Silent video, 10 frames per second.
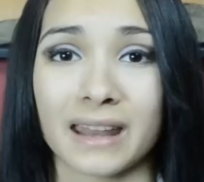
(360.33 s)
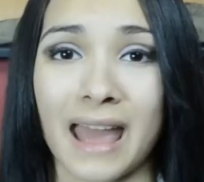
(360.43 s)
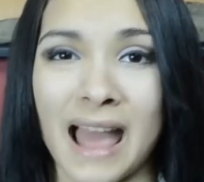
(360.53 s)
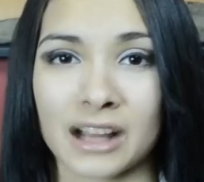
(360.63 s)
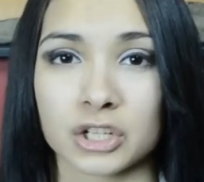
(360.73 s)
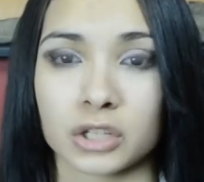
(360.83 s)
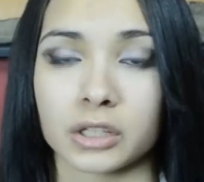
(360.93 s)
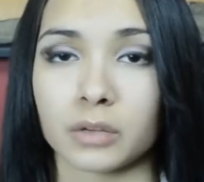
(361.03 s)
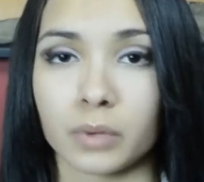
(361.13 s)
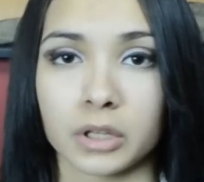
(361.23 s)
can
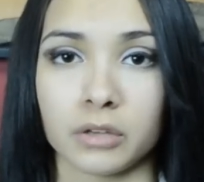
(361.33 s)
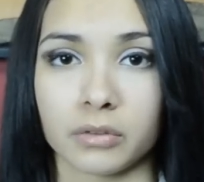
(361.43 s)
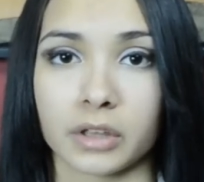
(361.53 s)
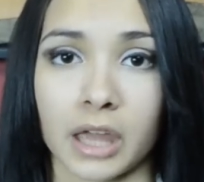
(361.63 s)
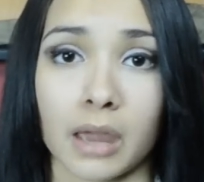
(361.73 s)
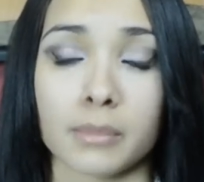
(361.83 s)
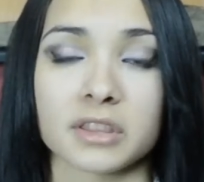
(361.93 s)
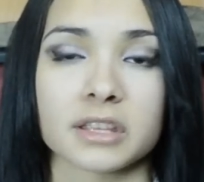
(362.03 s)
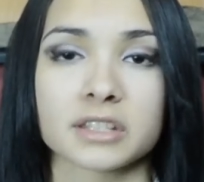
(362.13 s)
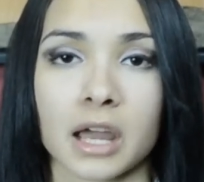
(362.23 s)
actually win you the game
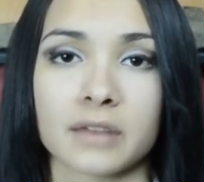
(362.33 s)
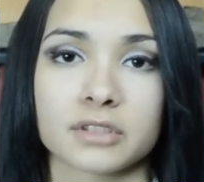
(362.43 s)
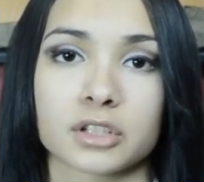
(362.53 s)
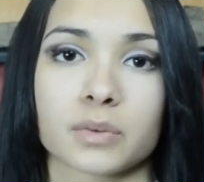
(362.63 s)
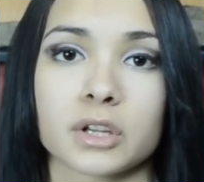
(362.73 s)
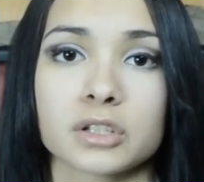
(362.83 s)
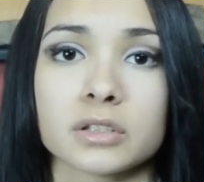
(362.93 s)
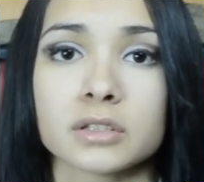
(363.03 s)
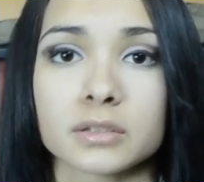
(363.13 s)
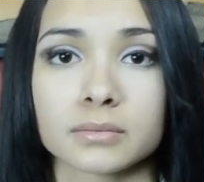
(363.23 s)
in these kind of
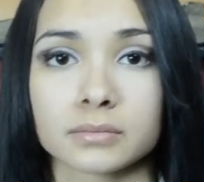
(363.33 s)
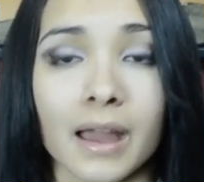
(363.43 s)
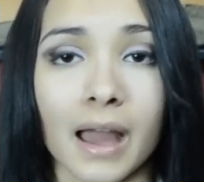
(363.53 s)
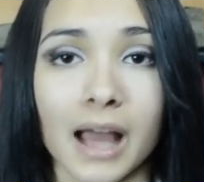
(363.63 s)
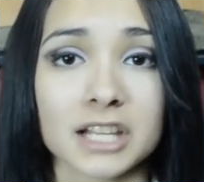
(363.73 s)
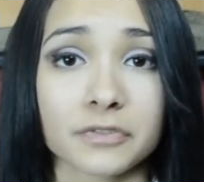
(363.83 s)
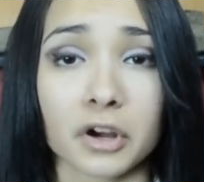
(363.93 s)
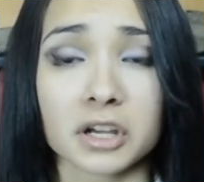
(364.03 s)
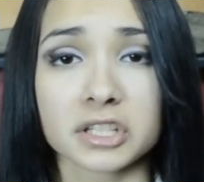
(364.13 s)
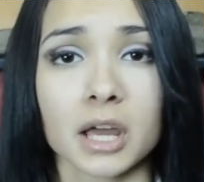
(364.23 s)
situations. As
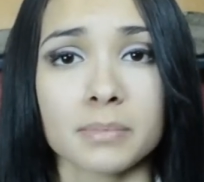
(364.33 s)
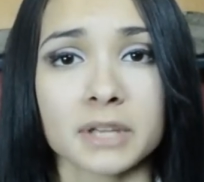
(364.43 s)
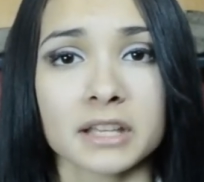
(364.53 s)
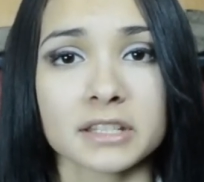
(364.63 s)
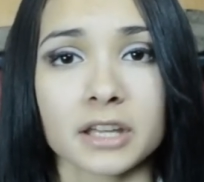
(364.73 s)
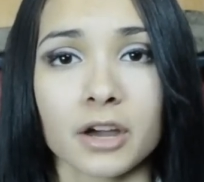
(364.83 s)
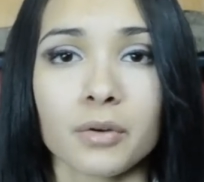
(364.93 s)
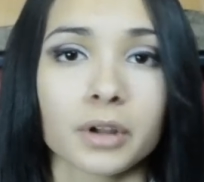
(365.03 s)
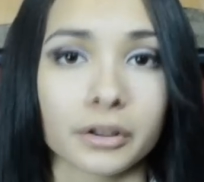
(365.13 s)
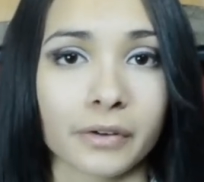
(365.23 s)
far as updates
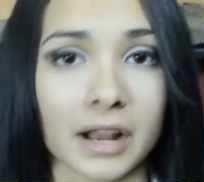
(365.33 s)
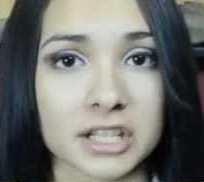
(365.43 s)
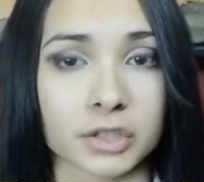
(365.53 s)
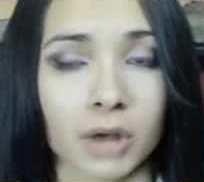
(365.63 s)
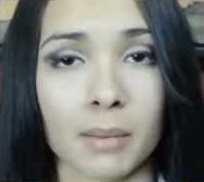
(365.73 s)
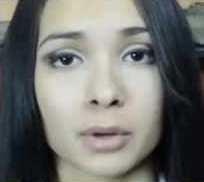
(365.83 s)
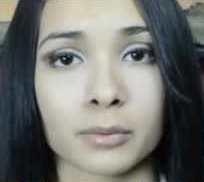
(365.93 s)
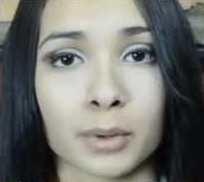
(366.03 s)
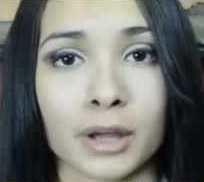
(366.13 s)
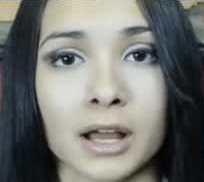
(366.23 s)
go, congrats to
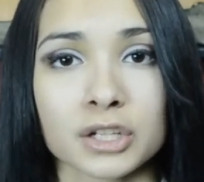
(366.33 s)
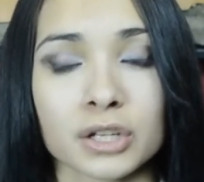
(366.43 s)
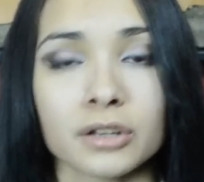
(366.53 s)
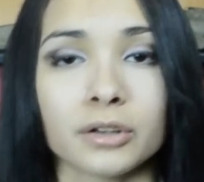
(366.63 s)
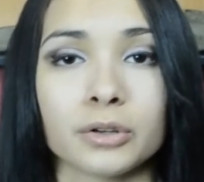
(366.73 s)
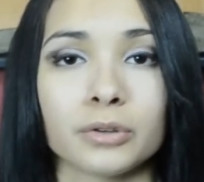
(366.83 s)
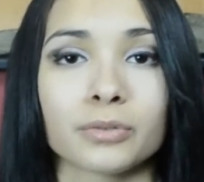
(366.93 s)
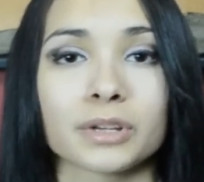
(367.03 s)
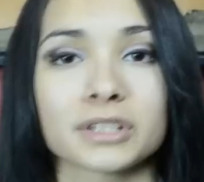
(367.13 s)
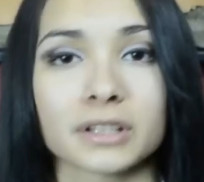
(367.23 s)
Robert Voyagin,
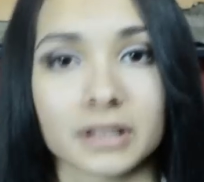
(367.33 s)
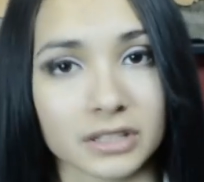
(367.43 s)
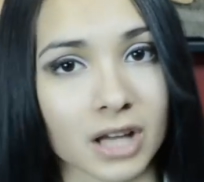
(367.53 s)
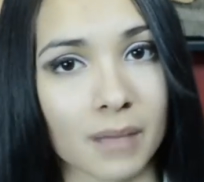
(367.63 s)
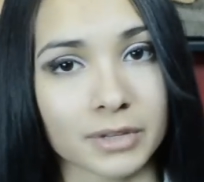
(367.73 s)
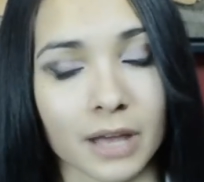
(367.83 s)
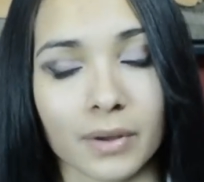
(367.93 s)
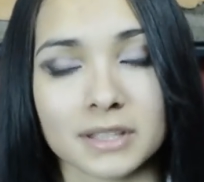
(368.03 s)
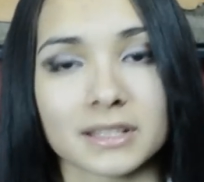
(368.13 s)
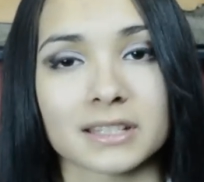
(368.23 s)
who recently topped at
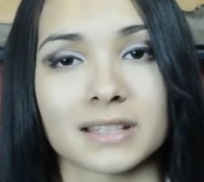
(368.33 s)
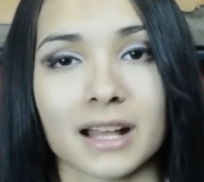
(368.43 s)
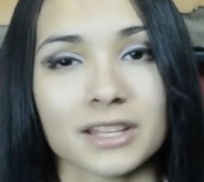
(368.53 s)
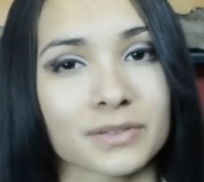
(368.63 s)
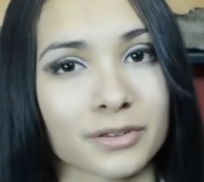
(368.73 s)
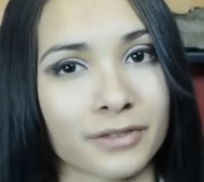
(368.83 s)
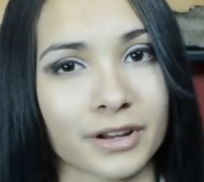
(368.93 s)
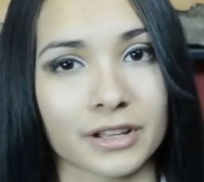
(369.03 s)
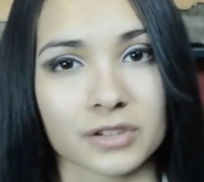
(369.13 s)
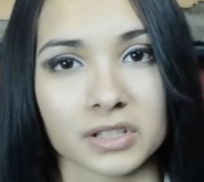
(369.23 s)
YCS Dallas with a
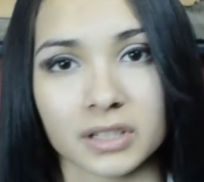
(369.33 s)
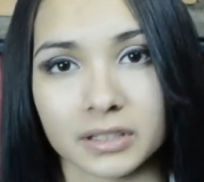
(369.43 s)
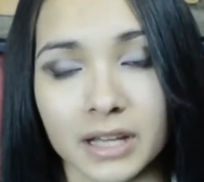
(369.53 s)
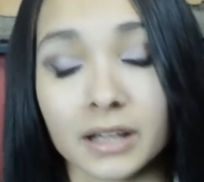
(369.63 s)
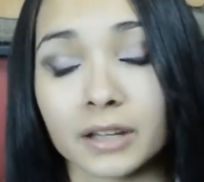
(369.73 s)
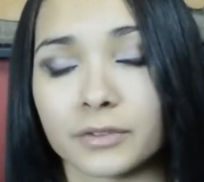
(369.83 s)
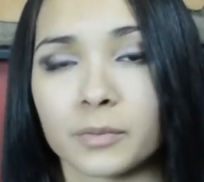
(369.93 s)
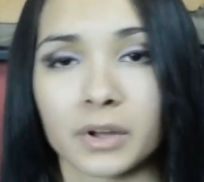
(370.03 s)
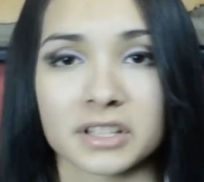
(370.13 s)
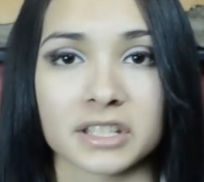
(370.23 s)
very interesting deck. If
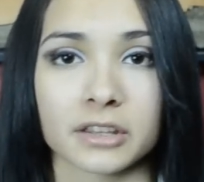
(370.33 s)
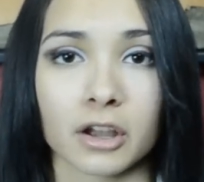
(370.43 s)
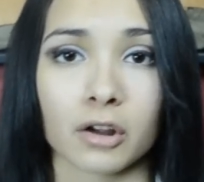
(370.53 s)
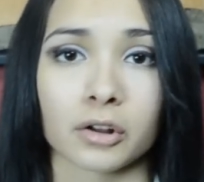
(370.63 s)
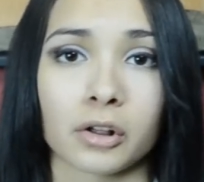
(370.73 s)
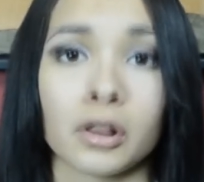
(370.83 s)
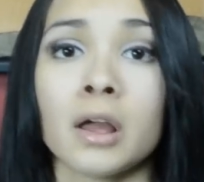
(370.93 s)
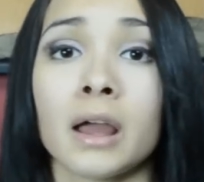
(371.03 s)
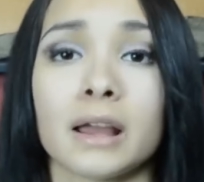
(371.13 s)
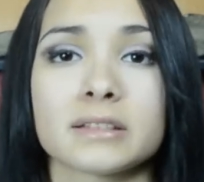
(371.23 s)
you want to see the article
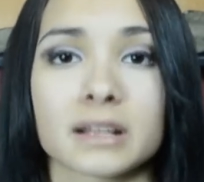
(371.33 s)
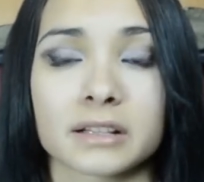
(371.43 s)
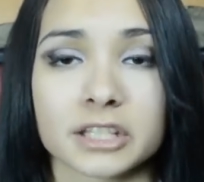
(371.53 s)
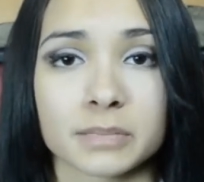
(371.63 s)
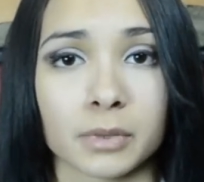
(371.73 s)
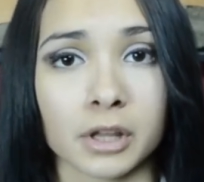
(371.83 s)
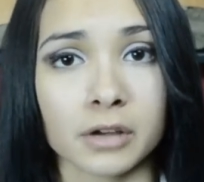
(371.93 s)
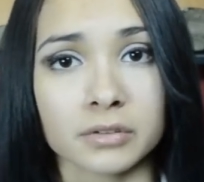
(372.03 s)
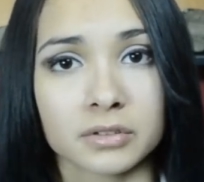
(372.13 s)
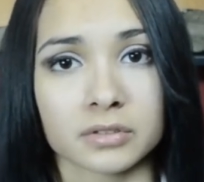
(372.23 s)
and deck list
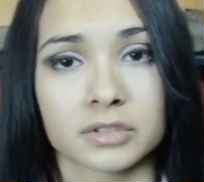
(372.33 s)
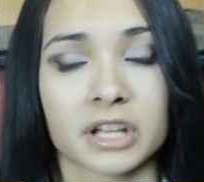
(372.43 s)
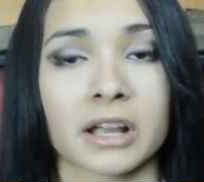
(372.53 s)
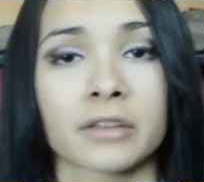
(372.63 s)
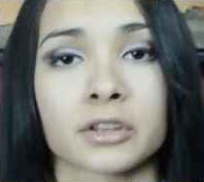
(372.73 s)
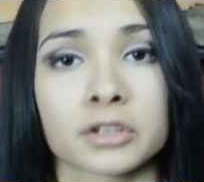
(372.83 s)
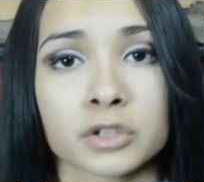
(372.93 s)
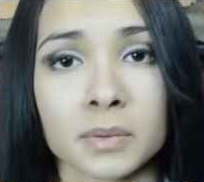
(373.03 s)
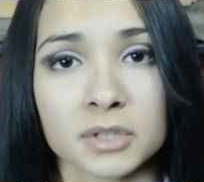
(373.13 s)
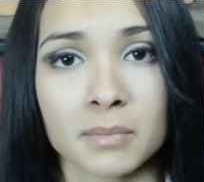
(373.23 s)
below, check out the
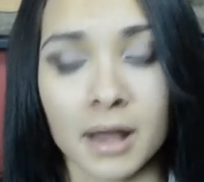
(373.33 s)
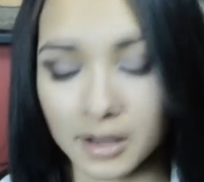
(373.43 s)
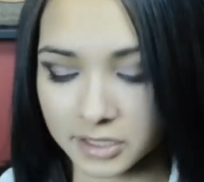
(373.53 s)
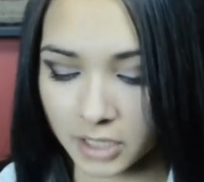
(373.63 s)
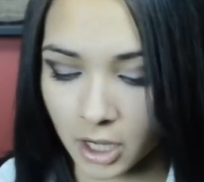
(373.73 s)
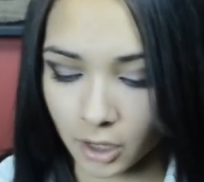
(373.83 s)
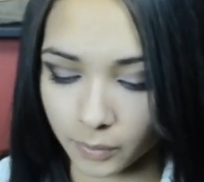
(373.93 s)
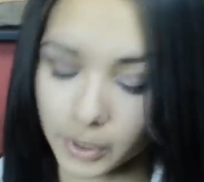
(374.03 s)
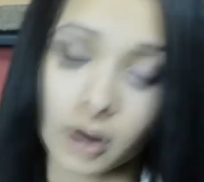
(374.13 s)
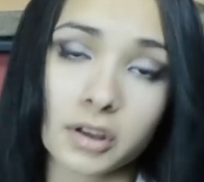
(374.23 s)
description box.
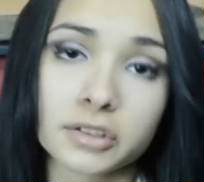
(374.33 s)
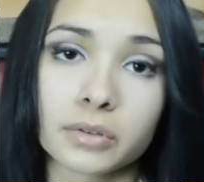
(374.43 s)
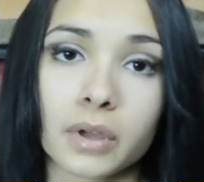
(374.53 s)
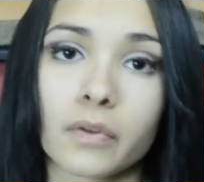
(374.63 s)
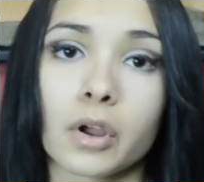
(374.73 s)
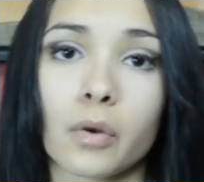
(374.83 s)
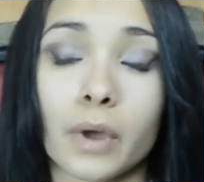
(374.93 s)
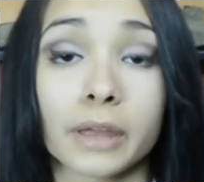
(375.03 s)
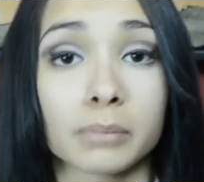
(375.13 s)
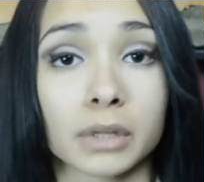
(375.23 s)
We are also giving
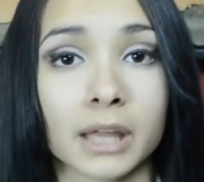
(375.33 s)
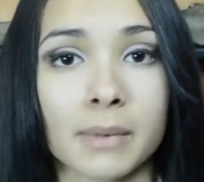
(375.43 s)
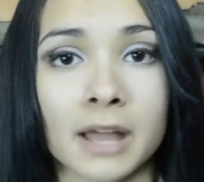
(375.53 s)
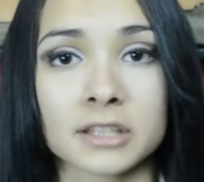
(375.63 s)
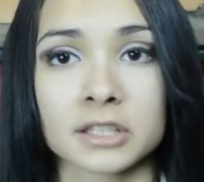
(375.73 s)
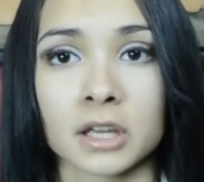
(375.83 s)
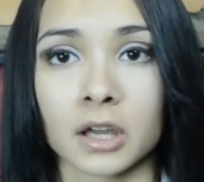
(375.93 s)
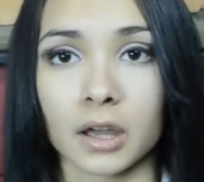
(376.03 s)
away playmats,